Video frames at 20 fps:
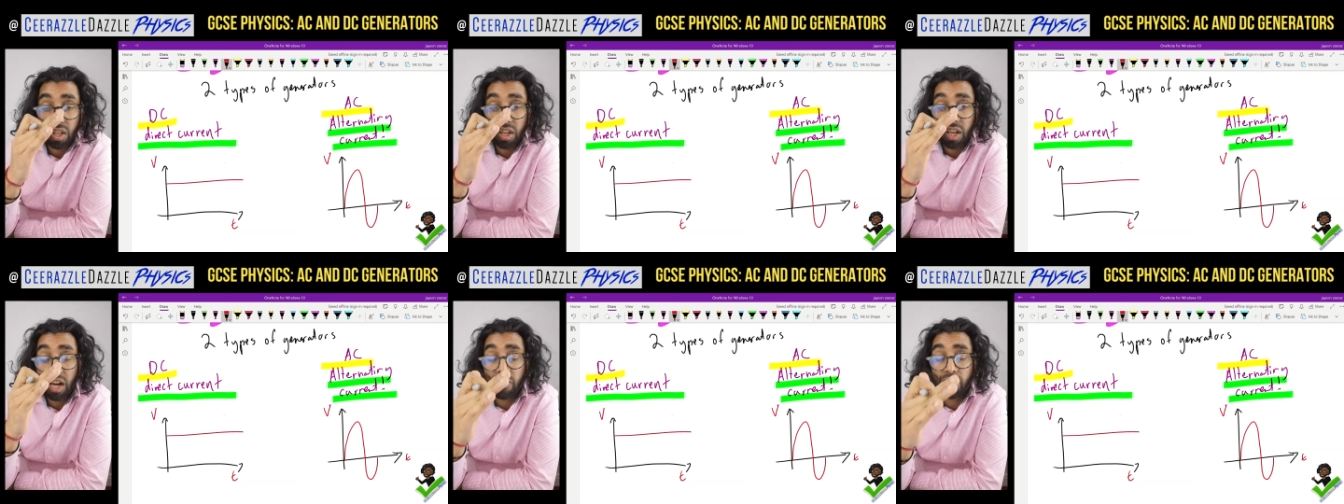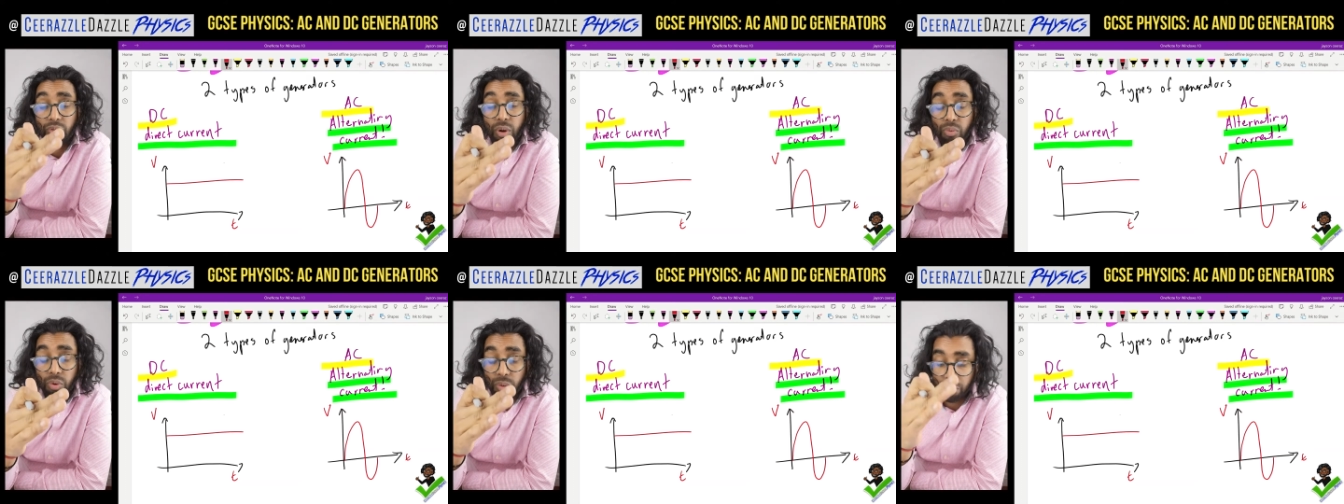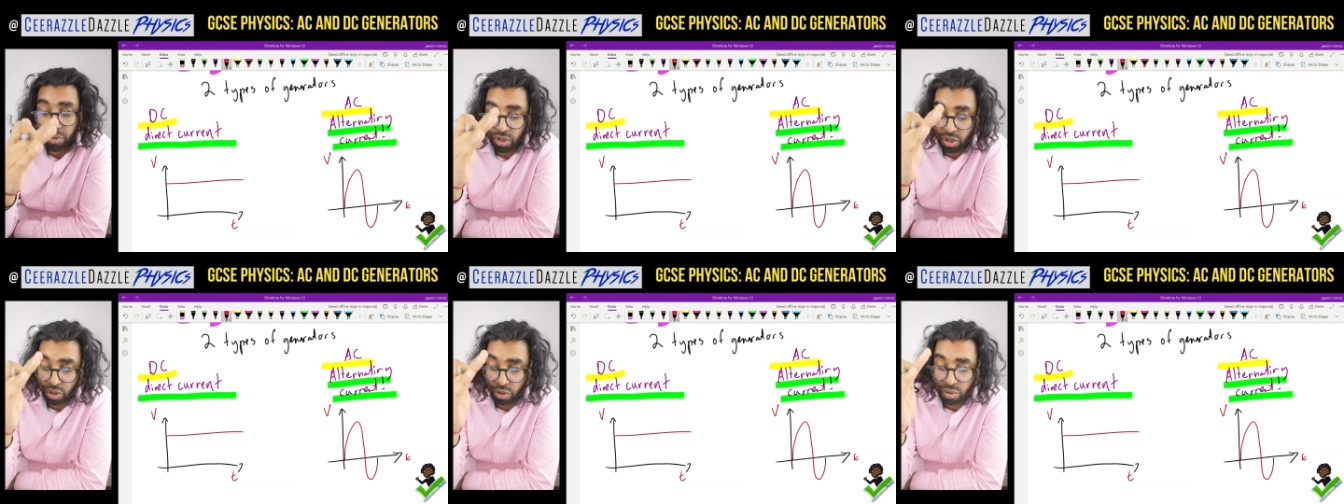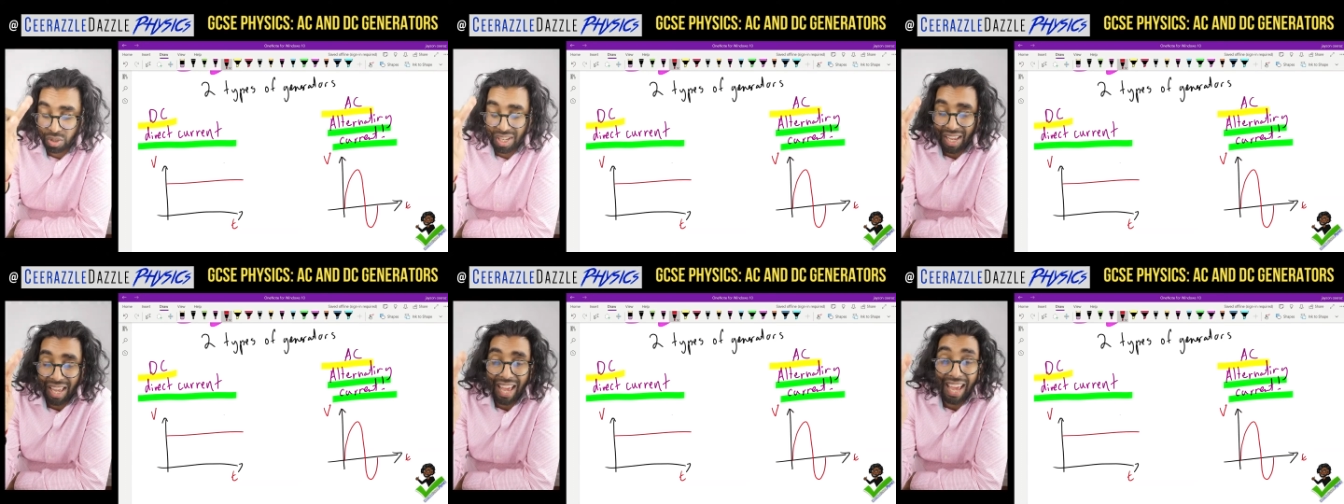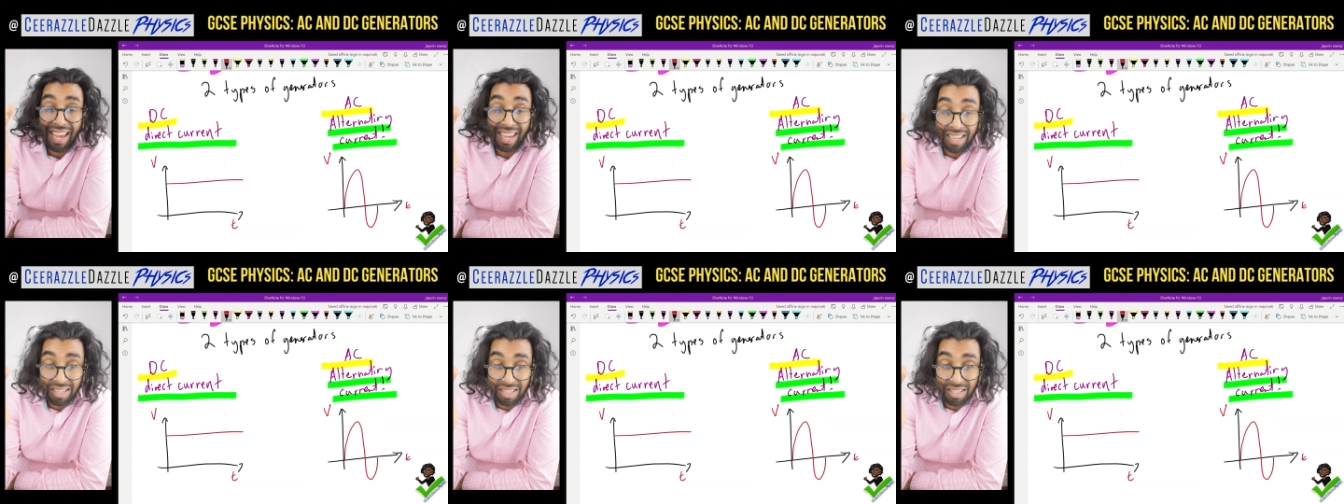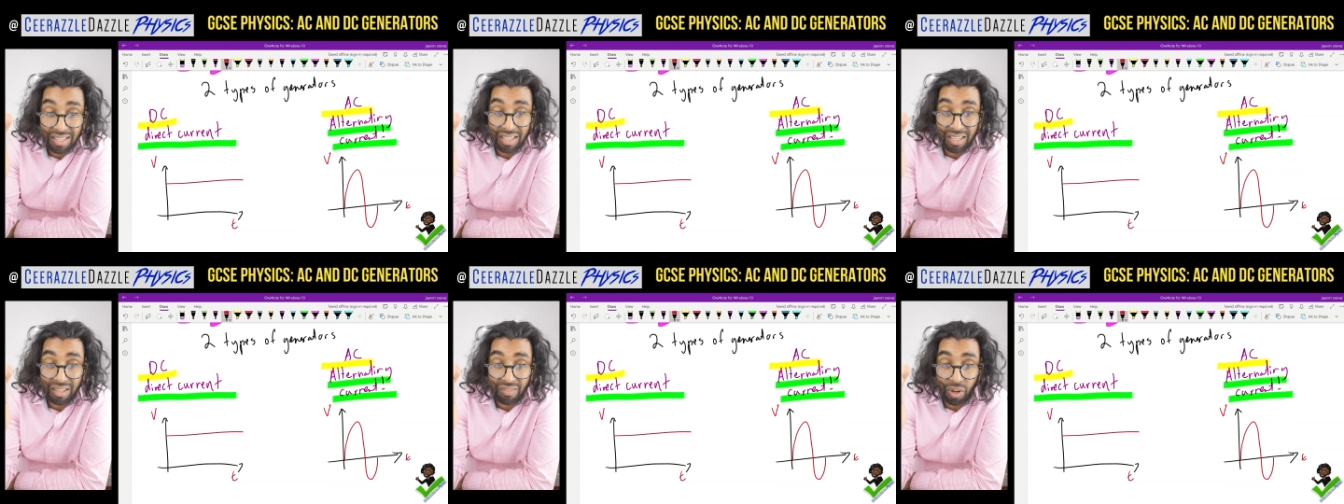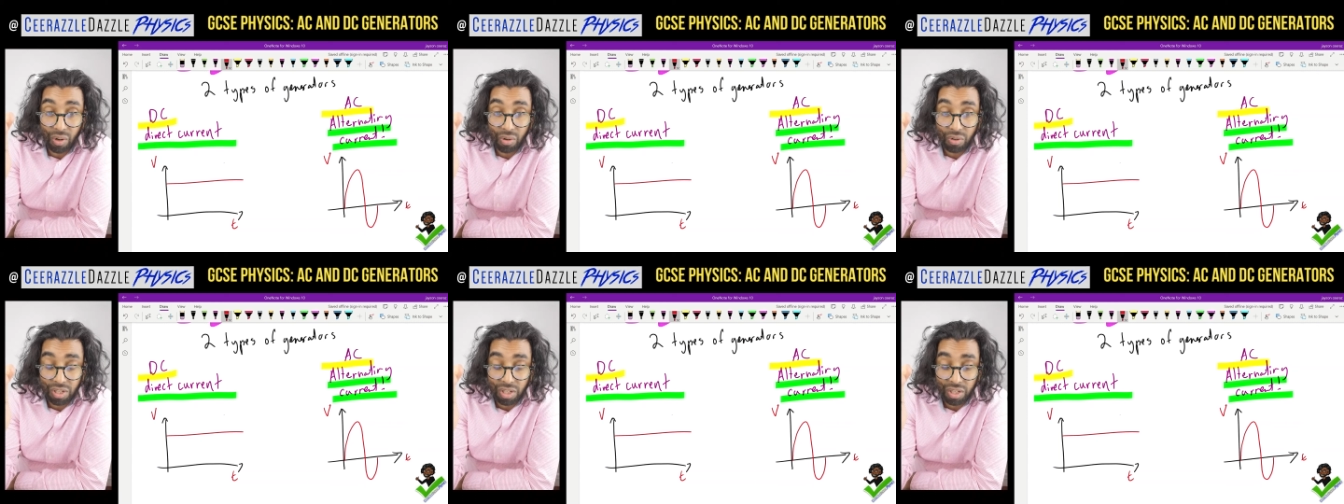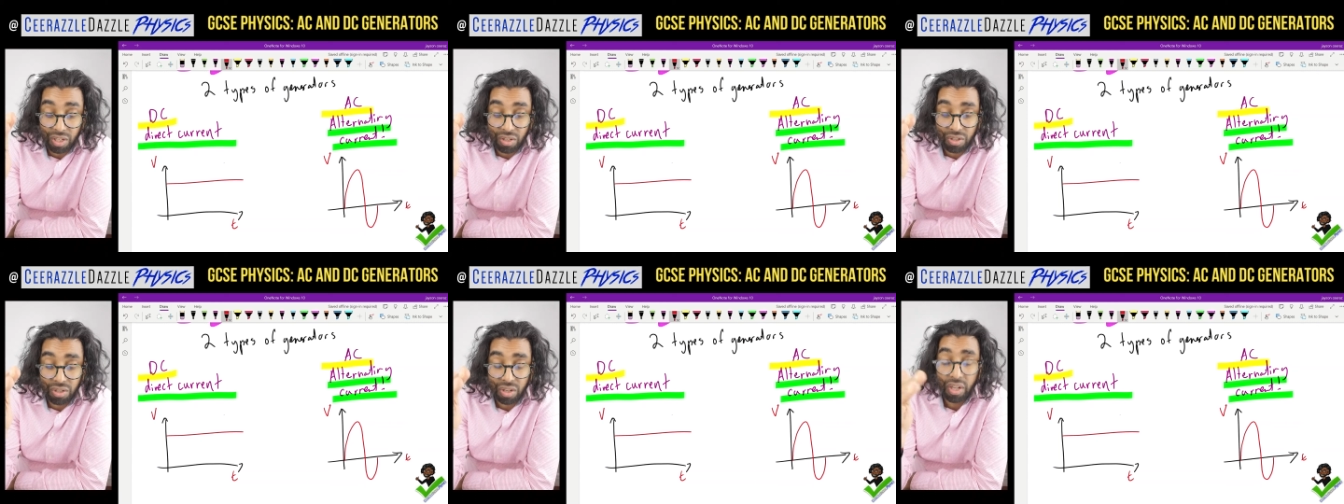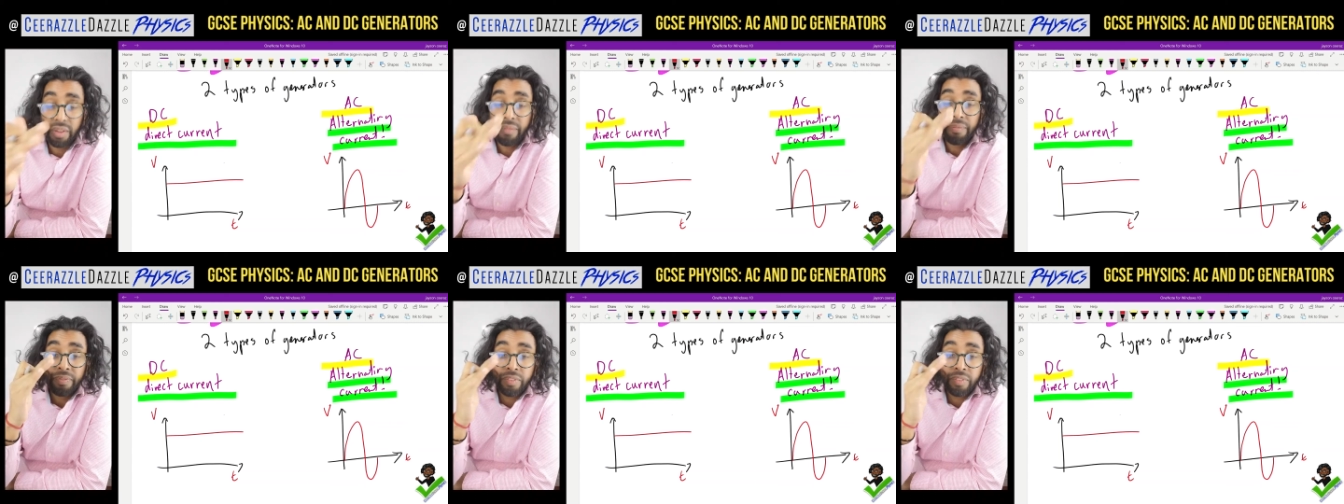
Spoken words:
The other one will produce AC voltage.